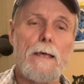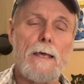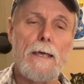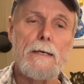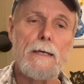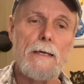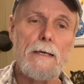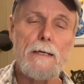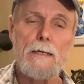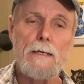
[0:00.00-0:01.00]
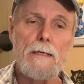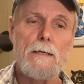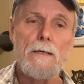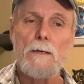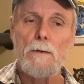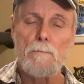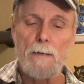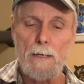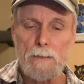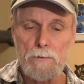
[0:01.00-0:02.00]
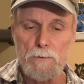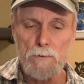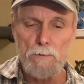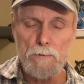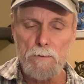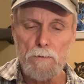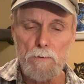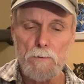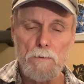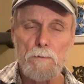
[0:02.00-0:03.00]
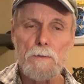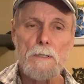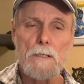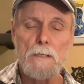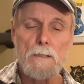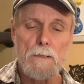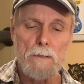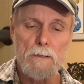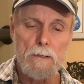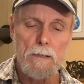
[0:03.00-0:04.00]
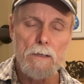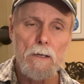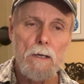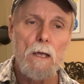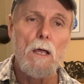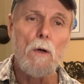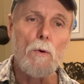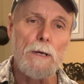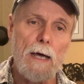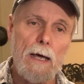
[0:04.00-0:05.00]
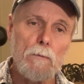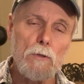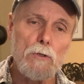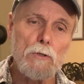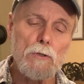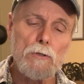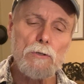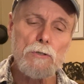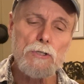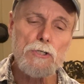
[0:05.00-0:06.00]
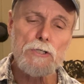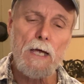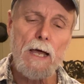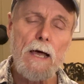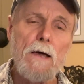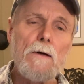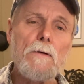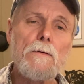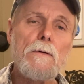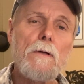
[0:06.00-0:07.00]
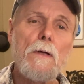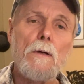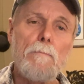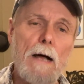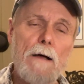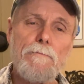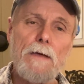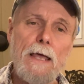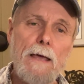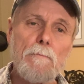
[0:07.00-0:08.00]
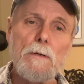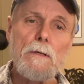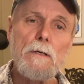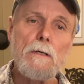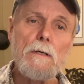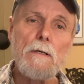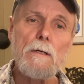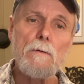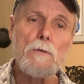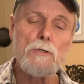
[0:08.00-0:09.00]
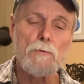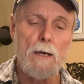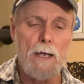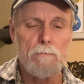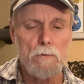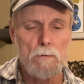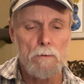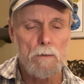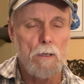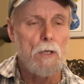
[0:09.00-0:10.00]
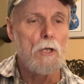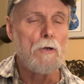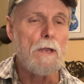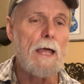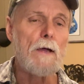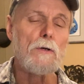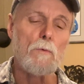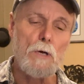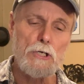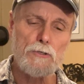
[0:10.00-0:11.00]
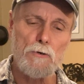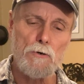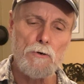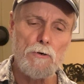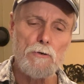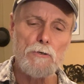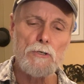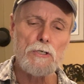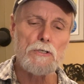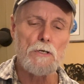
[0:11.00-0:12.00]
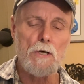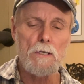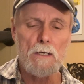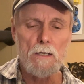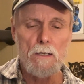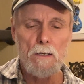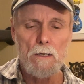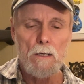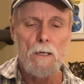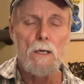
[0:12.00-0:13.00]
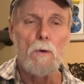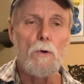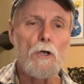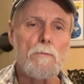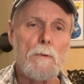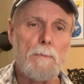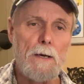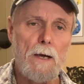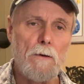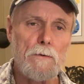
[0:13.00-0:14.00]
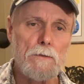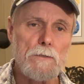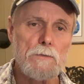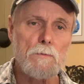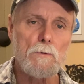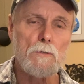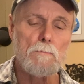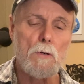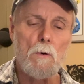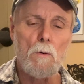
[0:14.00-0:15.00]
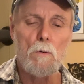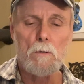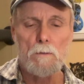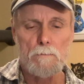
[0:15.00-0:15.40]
and A, back to the D. When I was a child, my family would travel down to western Kentucky, where my parents were born.